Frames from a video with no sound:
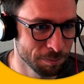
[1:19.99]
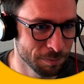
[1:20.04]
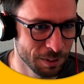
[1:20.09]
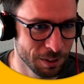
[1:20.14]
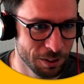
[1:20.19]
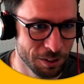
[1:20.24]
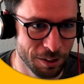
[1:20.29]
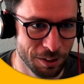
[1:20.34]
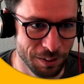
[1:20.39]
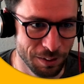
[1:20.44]

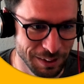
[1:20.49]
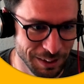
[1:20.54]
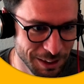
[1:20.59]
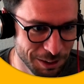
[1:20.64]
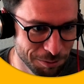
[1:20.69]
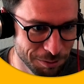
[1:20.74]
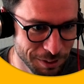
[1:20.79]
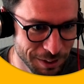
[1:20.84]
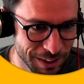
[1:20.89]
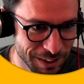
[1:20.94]
Look at all these
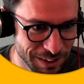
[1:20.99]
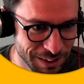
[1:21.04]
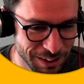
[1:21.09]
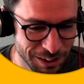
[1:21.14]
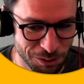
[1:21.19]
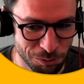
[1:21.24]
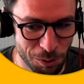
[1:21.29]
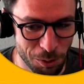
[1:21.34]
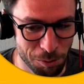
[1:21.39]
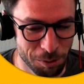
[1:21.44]
different
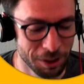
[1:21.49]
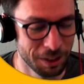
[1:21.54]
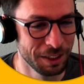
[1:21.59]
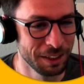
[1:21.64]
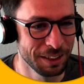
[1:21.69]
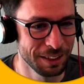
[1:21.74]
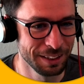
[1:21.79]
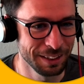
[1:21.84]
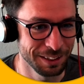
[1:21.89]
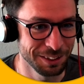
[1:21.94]
densities. Whoa,
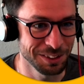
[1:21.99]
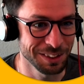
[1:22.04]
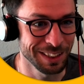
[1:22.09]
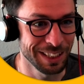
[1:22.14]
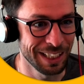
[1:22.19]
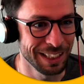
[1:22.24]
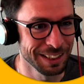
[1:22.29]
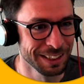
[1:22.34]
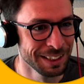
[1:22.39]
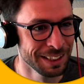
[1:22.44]
there's a
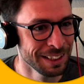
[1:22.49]
lot.